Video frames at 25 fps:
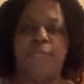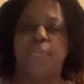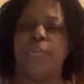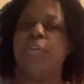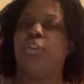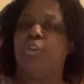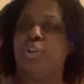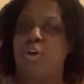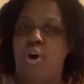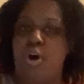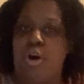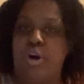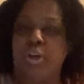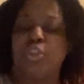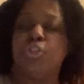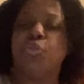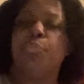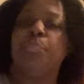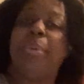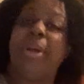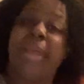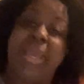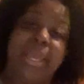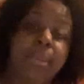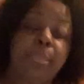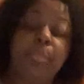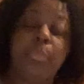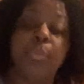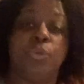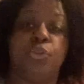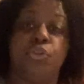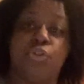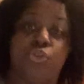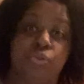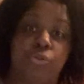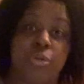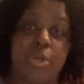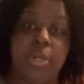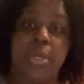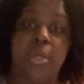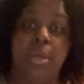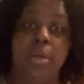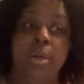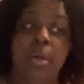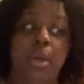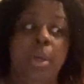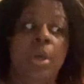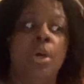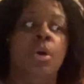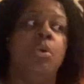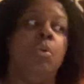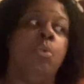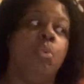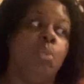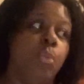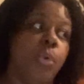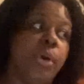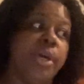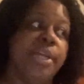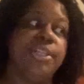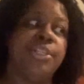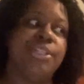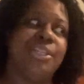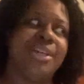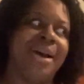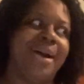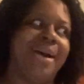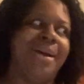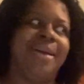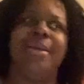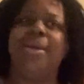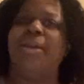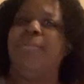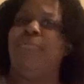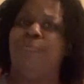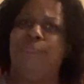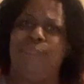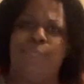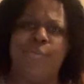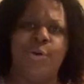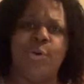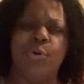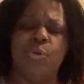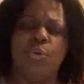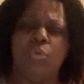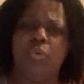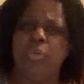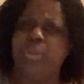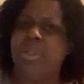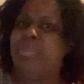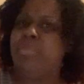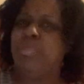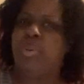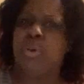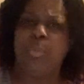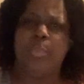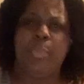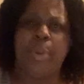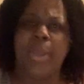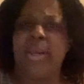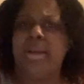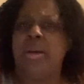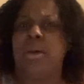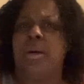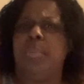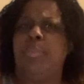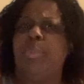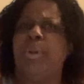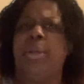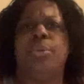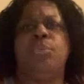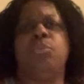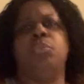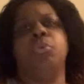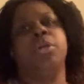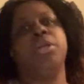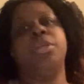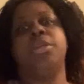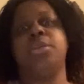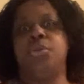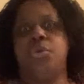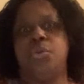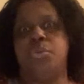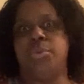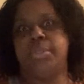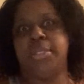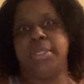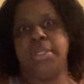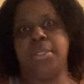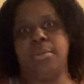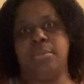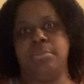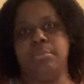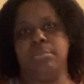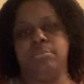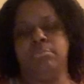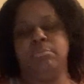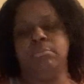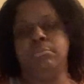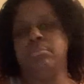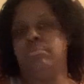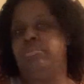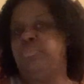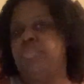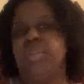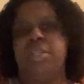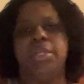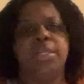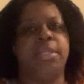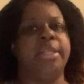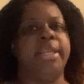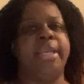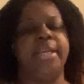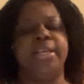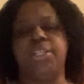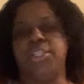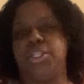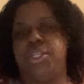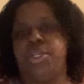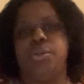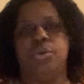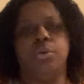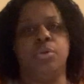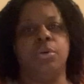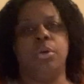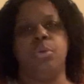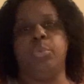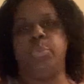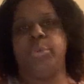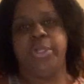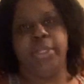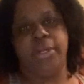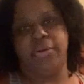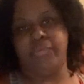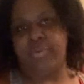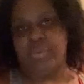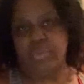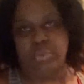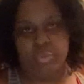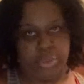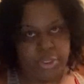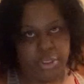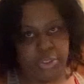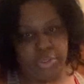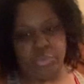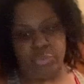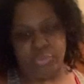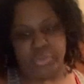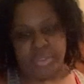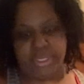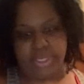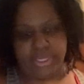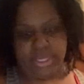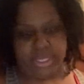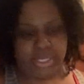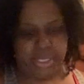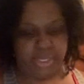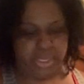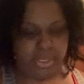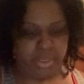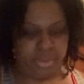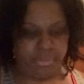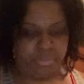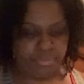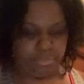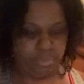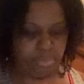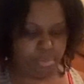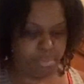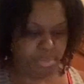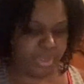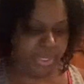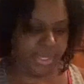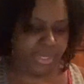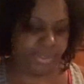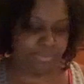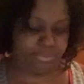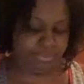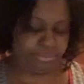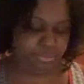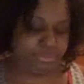for the large paper tree, which I can fold and put back up and reuse it next year or whenever I want to use it again. But